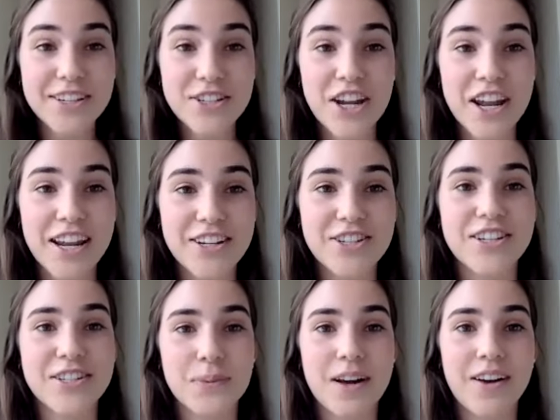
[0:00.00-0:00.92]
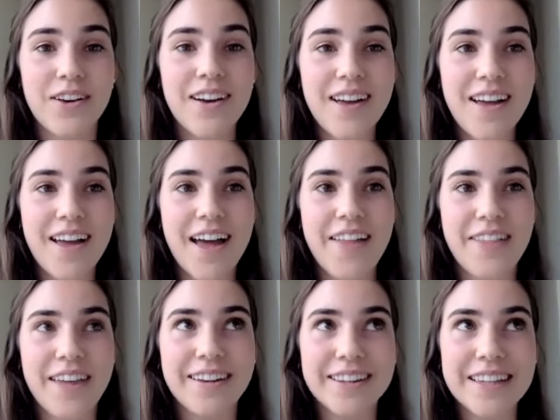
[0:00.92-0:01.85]
change as well. And
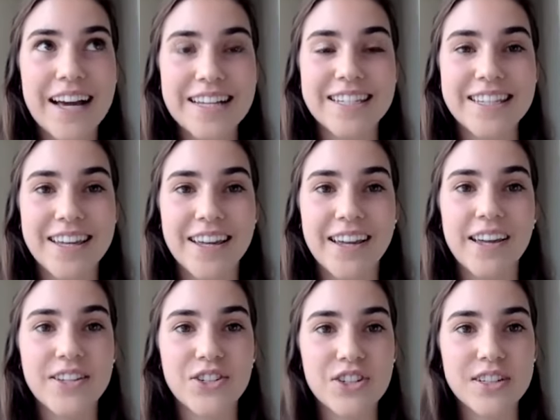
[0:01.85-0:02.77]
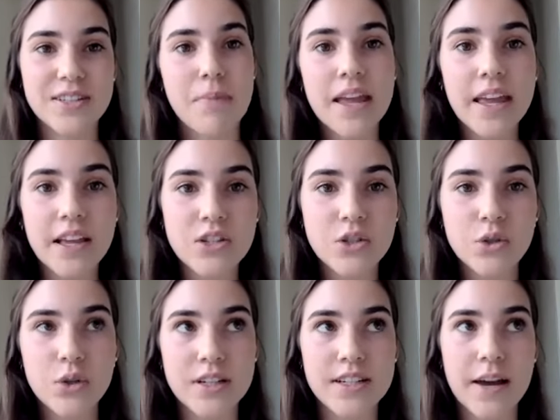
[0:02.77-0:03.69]
then last thing is just making
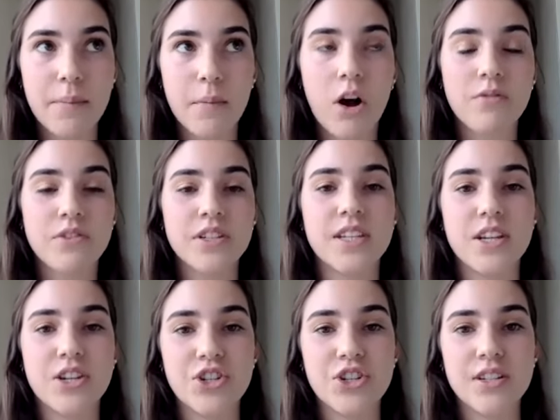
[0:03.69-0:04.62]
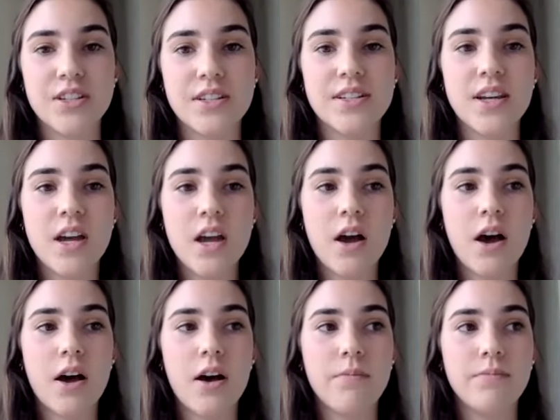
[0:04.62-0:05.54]
screen time conversations
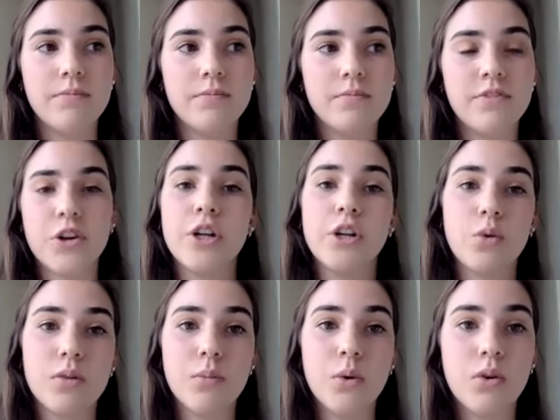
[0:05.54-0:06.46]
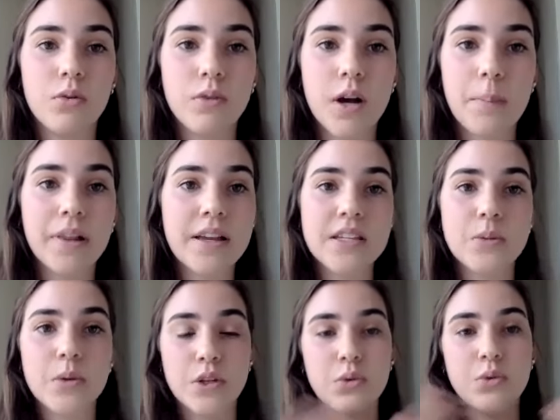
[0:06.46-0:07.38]
very normal, a
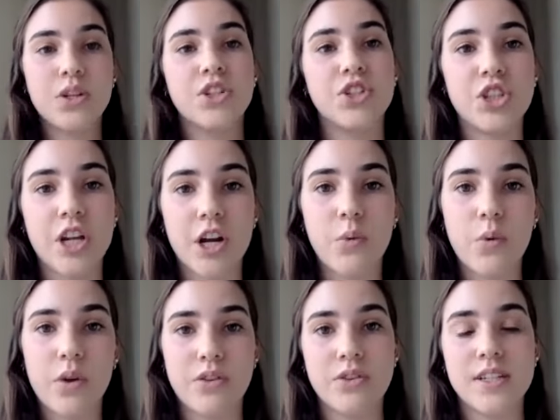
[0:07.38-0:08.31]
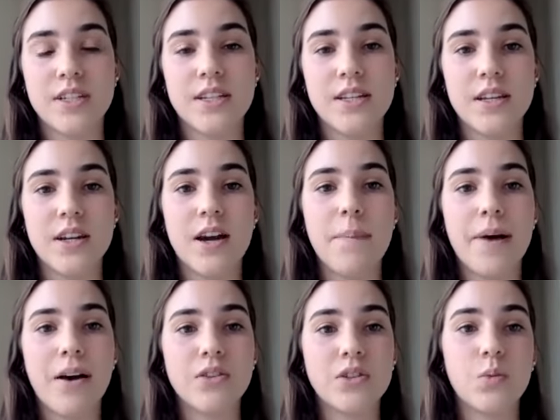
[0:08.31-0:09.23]
place where you can share with your teen
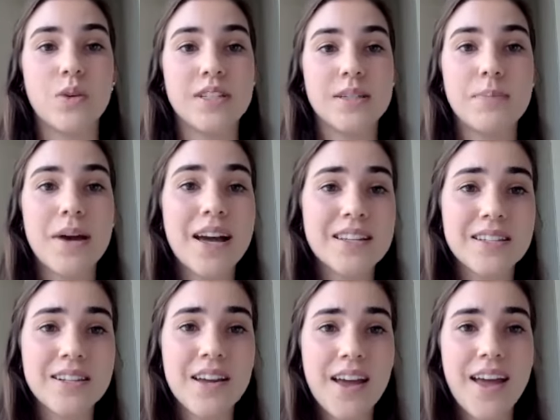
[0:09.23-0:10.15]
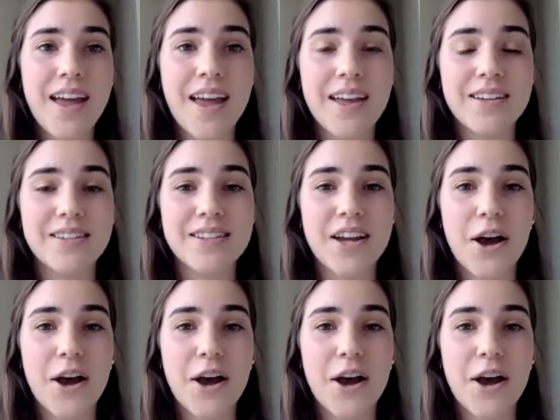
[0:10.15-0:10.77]
about what's best, and